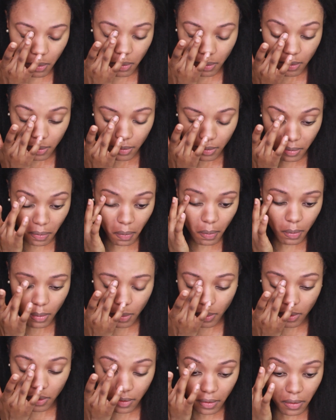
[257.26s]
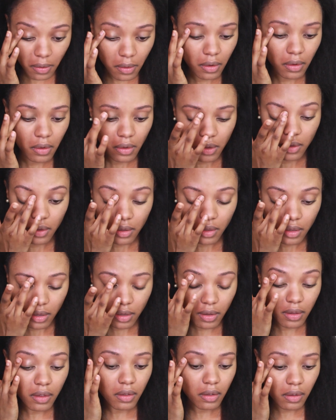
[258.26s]

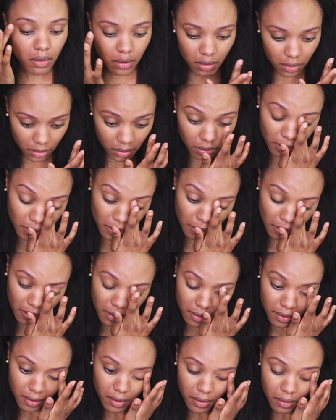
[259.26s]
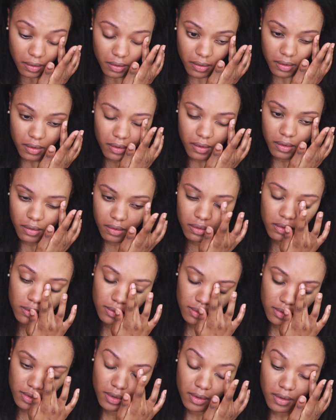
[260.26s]

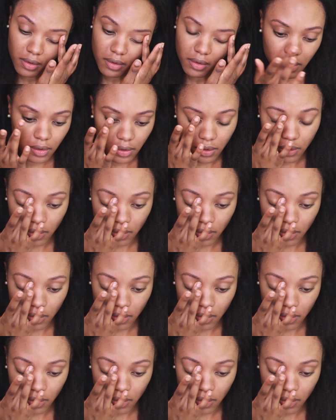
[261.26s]
[no speech]